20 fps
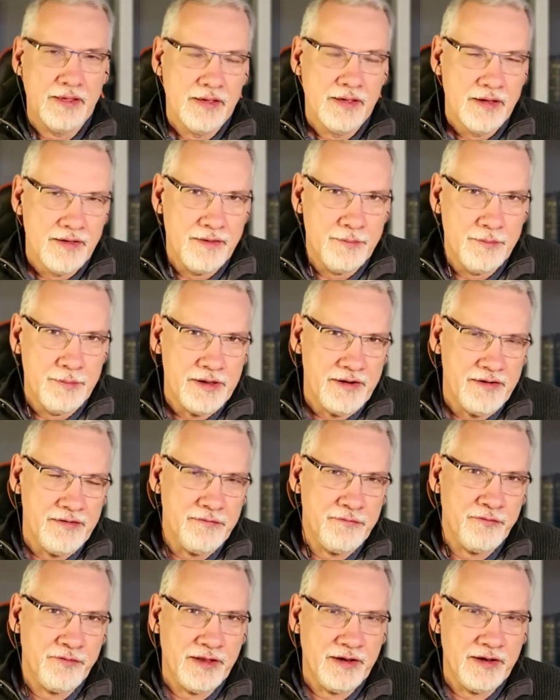And the big
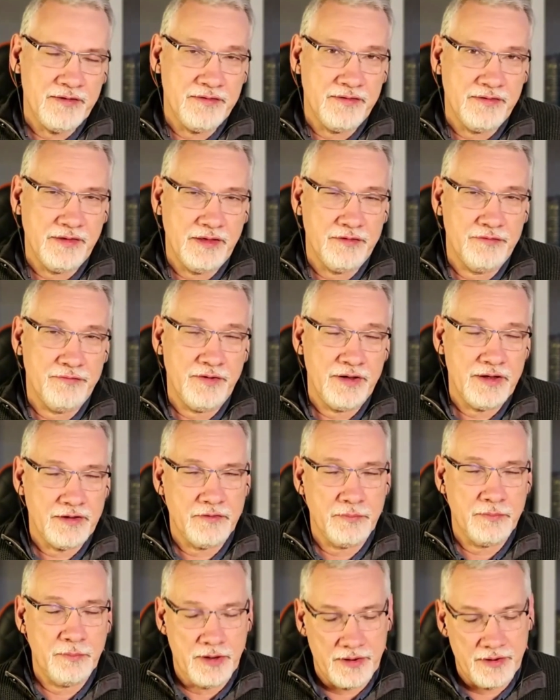reason for that is he's very
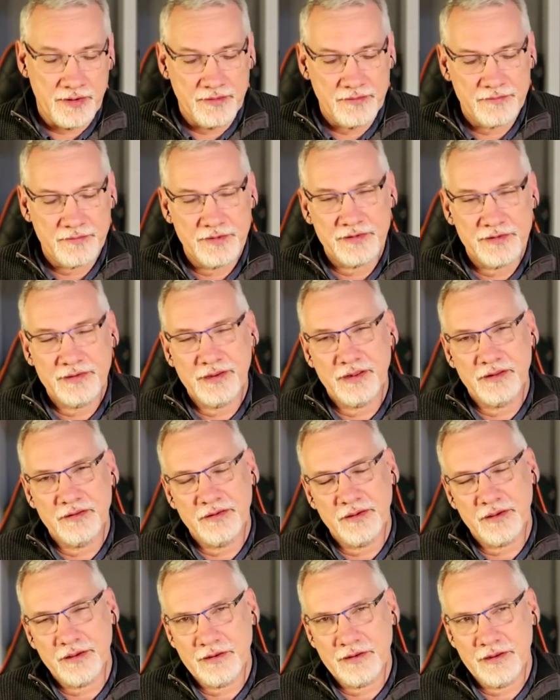experienced, firstly, and
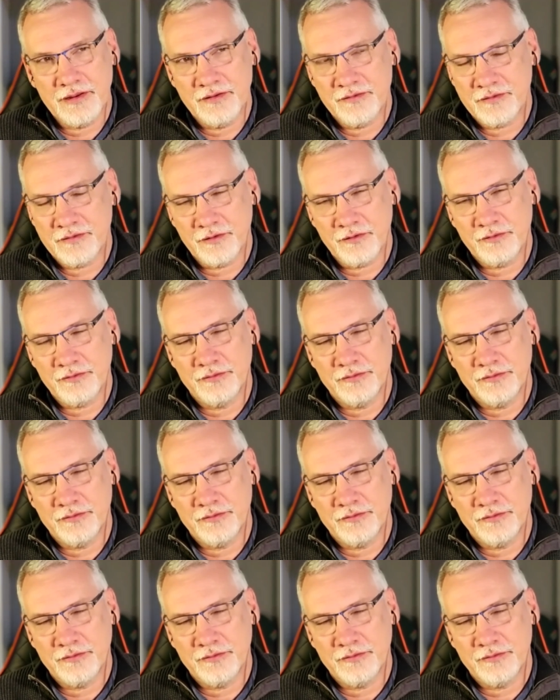secondly, he's got